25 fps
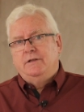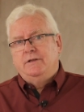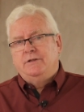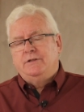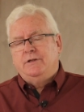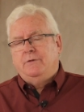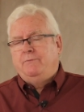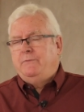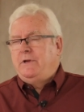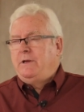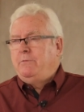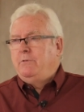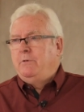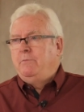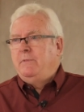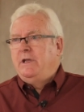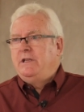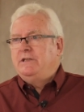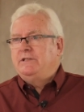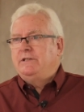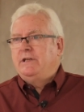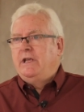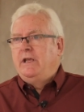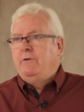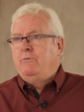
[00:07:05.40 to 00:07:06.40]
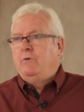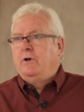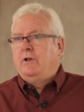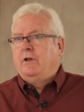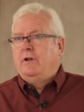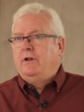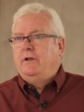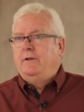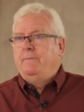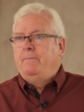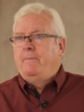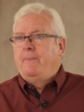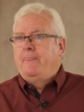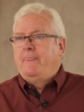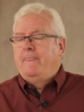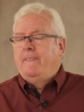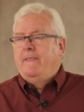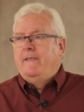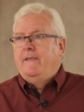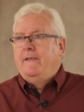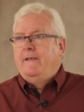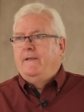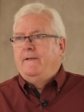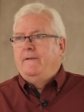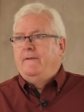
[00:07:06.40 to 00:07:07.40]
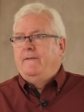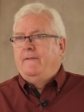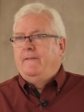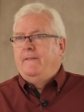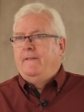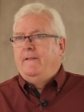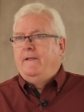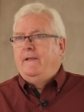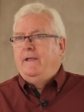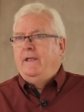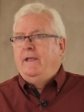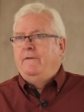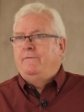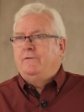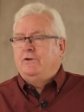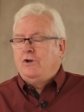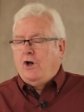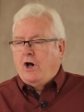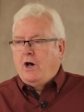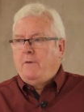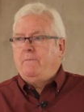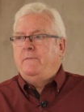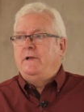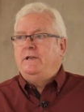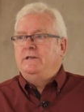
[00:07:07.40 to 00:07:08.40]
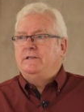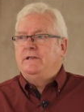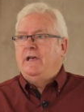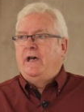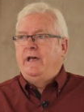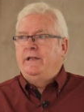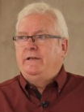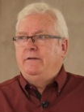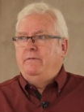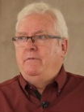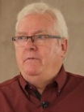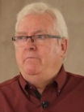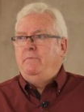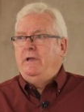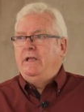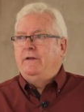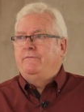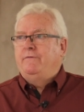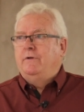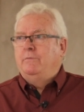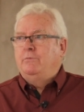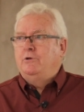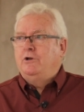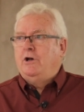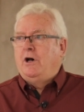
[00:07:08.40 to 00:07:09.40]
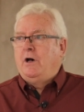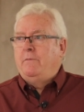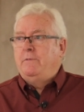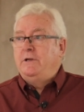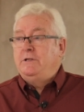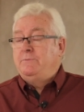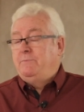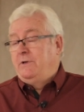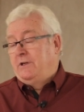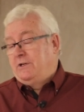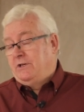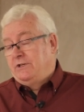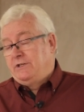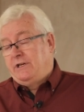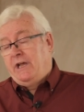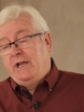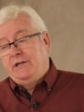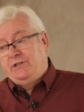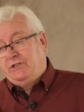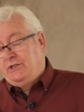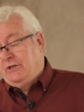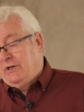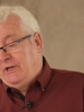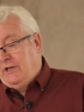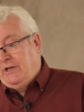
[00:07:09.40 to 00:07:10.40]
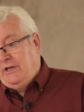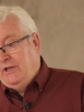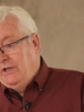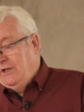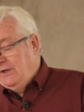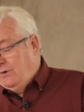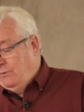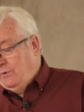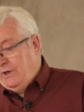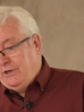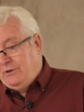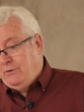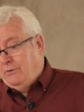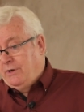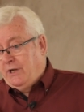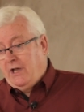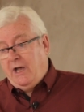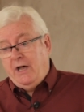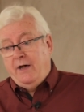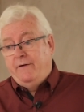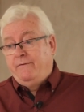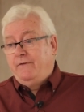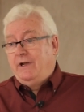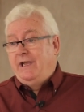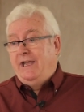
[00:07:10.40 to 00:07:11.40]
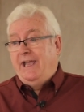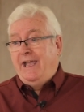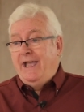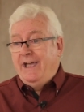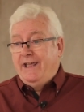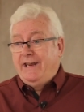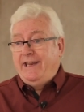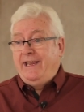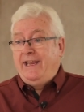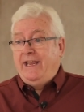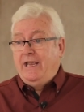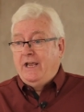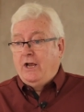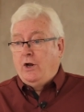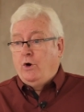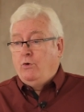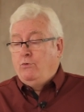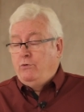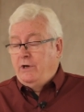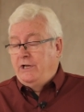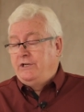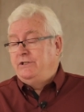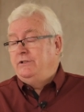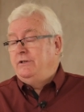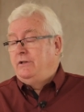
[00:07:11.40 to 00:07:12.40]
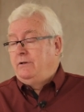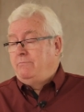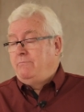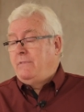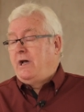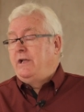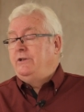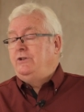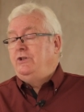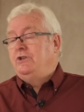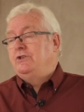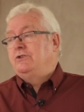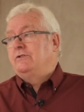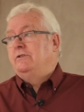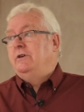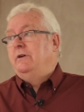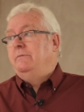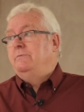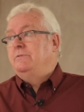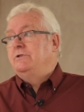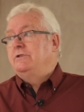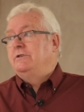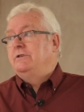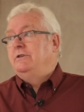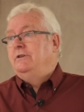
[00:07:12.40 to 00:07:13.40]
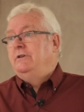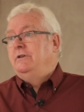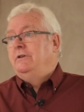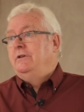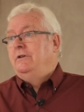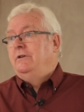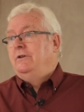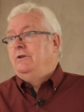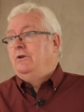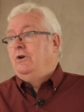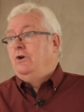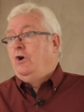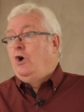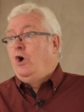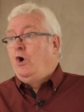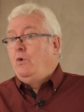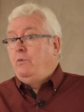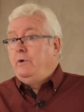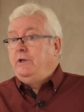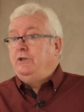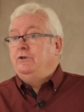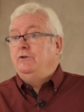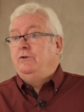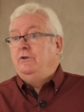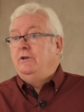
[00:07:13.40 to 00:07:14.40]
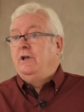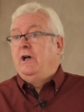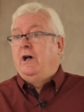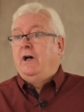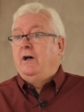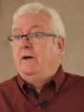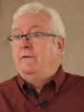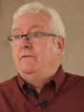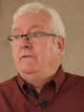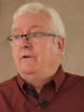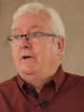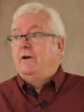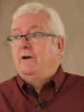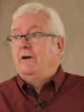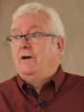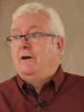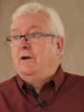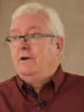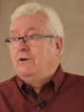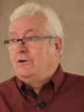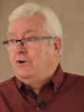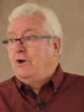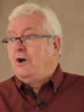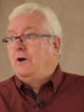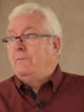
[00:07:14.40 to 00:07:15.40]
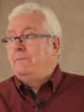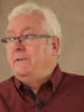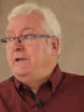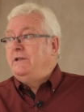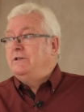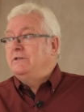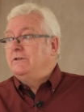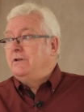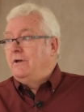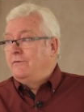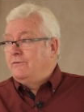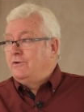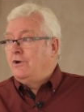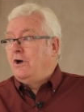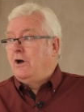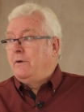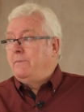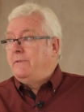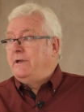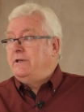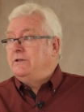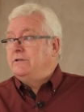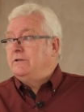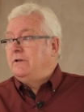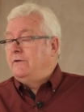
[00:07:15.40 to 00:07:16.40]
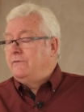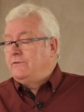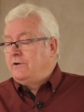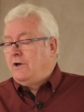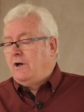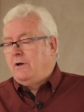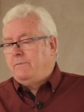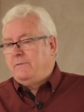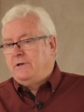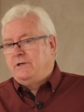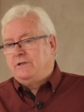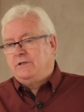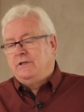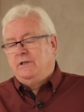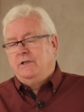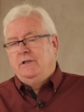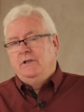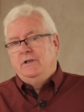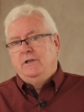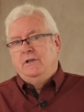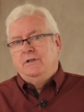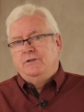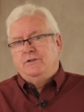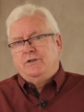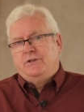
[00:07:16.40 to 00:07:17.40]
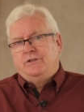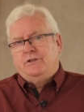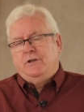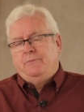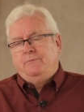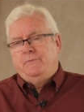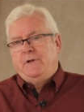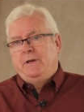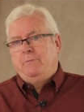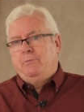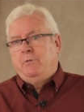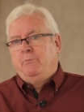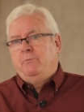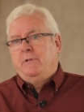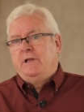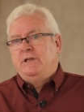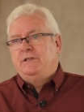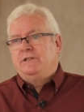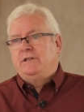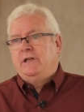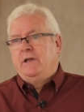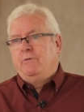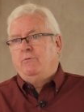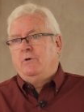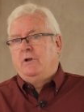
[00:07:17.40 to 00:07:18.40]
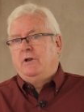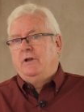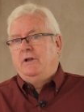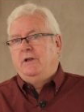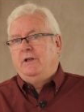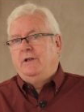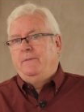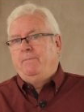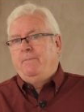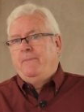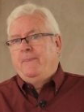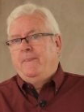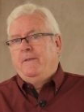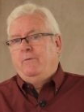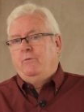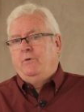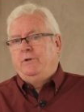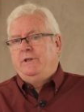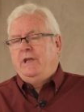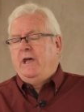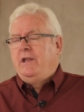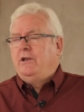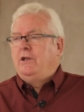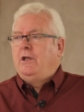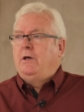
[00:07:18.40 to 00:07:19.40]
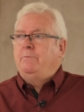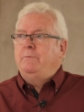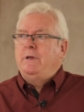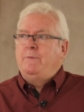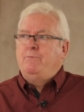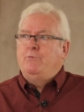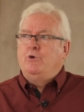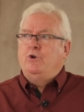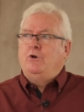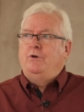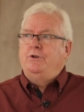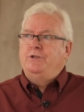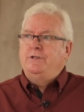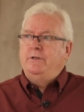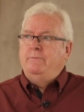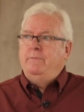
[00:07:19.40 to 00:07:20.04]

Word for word: some people may say, well, if copies had to be made from copies, because actually we don't have any original manuscripts. All we do have are copies of copies of copies. So some people may say, well, would that not be prone